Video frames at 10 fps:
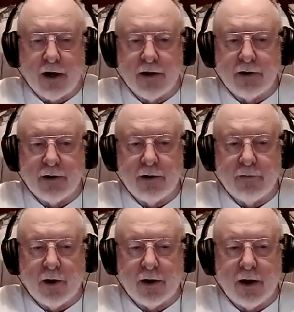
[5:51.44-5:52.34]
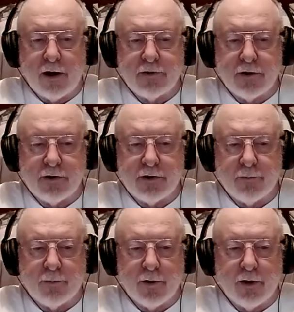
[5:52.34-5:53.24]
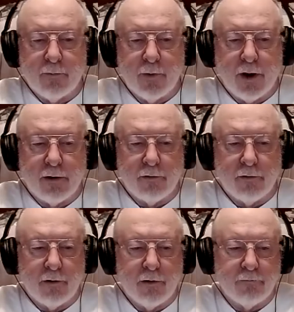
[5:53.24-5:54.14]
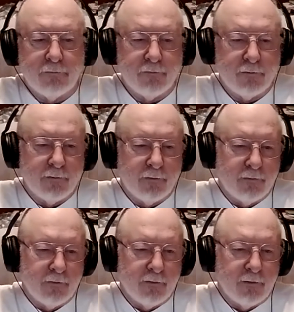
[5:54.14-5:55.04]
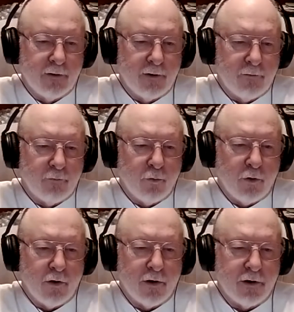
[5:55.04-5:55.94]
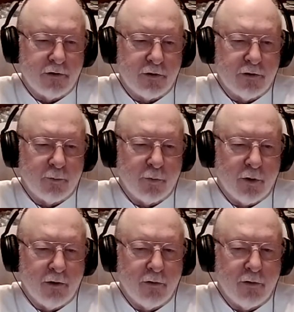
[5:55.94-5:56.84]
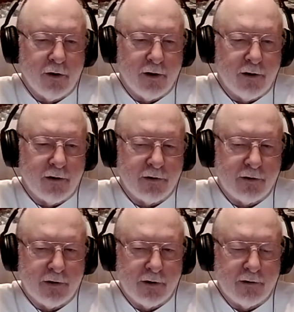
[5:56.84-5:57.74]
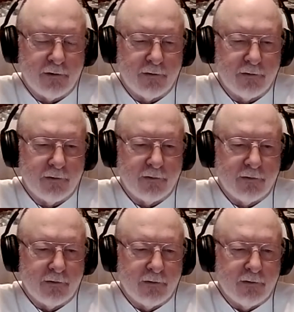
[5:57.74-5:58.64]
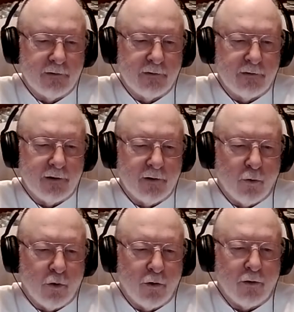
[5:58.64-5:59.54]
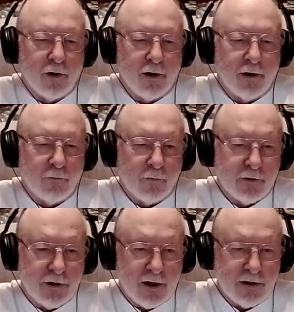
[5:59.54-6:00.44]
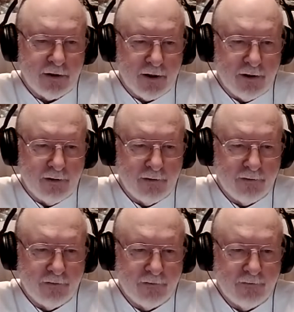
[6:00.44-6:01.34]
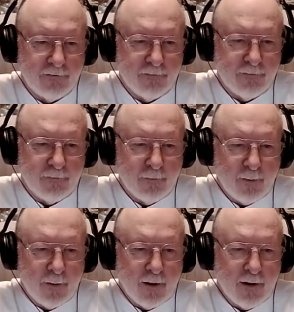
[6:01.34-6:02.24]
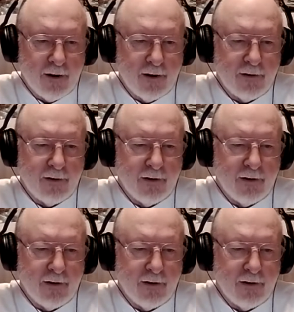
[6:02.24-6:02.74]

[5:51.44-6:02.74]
in my case, it's simply a matter of where it is on the priority list. The ordering it was easy, and